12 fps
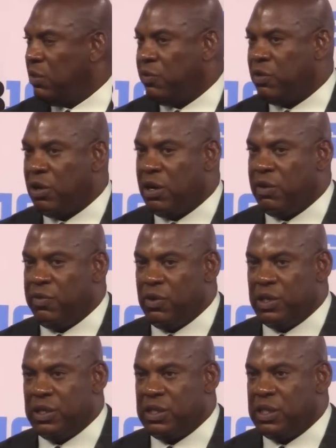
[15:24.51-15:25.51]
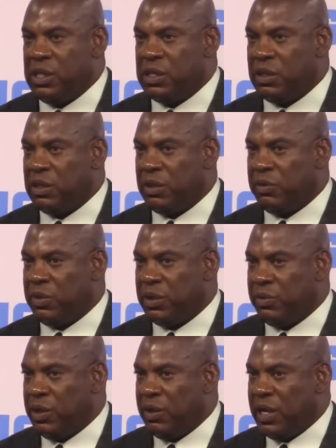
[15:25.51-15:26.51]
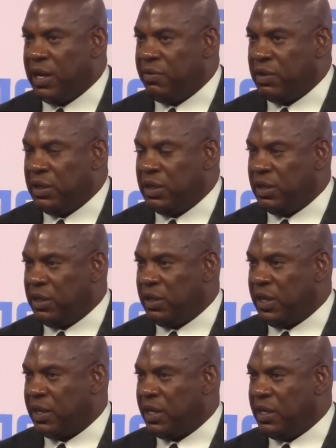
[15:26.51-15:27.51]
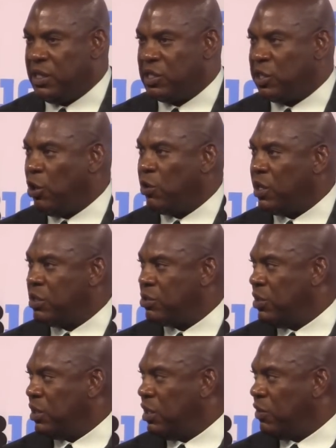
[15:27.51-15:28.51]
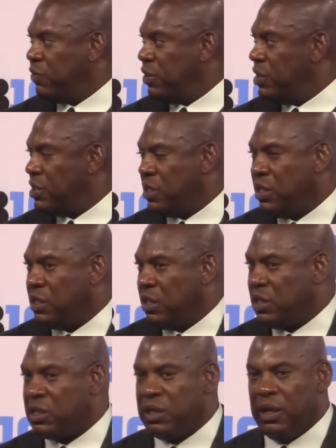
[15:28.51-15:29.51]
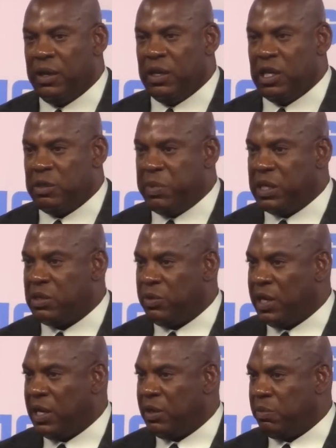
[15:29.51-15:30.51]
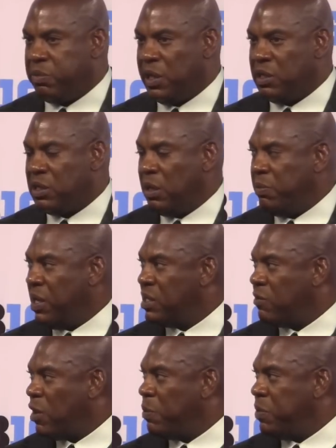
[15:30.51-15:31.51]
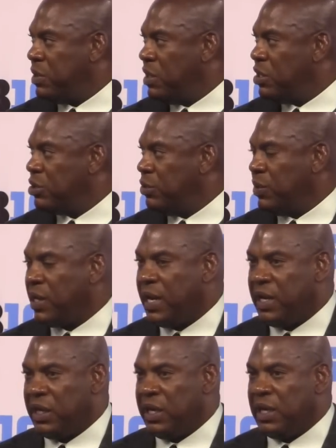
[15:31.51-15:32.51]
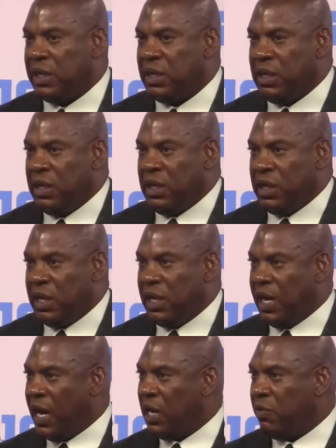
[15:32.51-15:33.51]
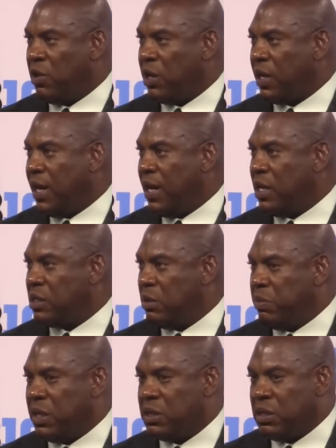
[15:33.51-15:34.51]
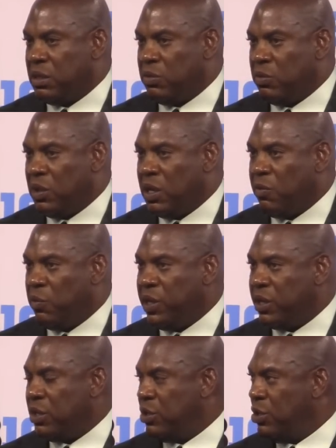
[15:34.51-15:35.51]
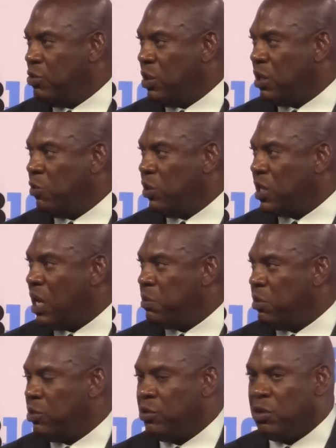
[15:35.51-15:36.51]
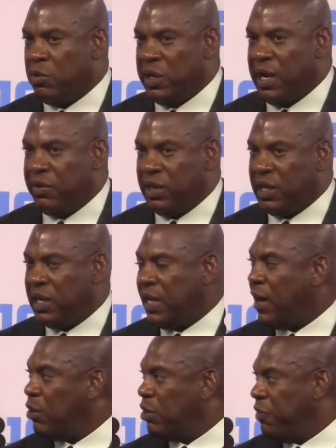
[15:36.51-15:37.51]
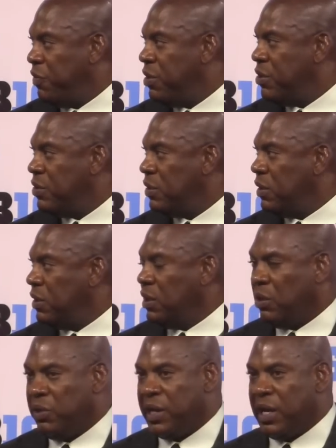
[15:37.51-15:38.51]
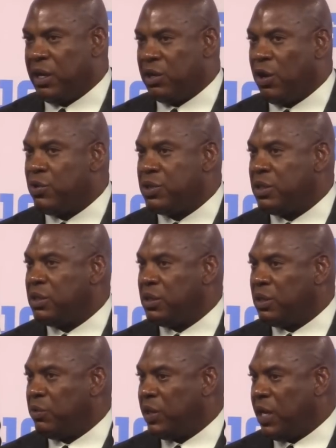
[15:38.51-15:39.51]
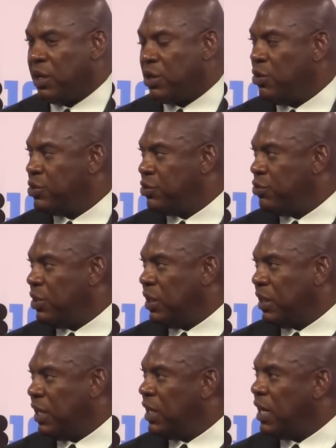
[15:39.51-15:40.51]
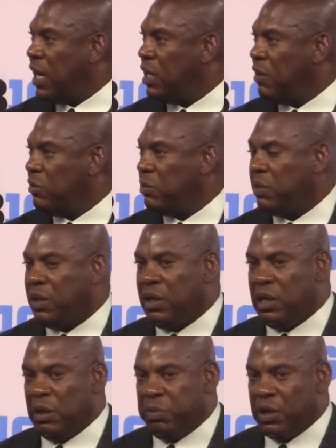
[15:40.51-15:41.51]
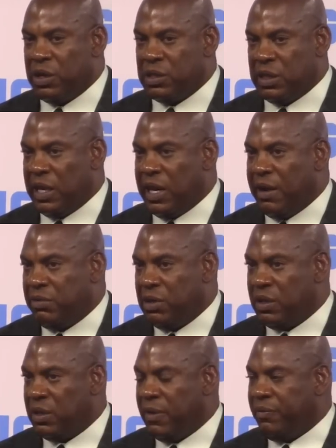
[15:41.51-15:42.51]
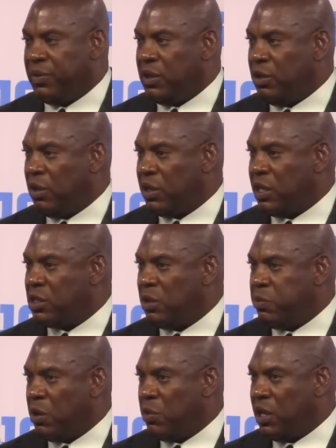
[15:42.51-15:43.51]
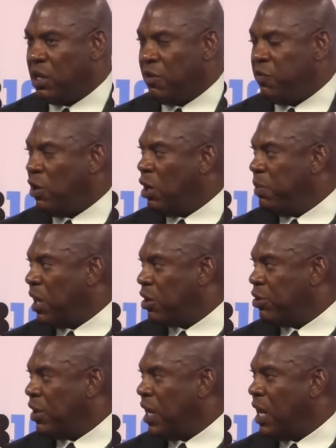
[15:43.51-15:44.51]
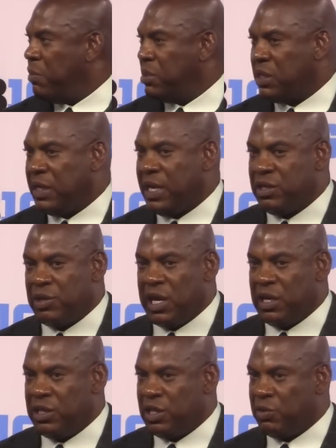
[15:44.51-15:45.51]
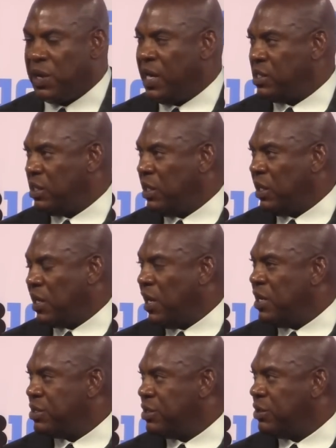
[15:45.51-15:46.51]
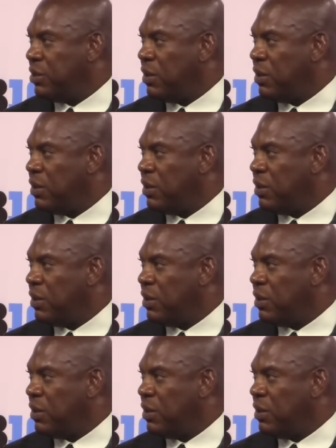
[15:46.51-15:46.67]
for our, for this season. We, we don't have a, like any slogans or anything for this season. It's, it's basically we got to play to the best of our potential. We got to get get it out of our guys. The best whatever we can do, whatever we're capable of doing, we have to get it out on the field. We got to coach it and we got to coach through it and get it out of them. And the players they have to you know get to the point where they can fall back on their habits and not try to just rise to the occasion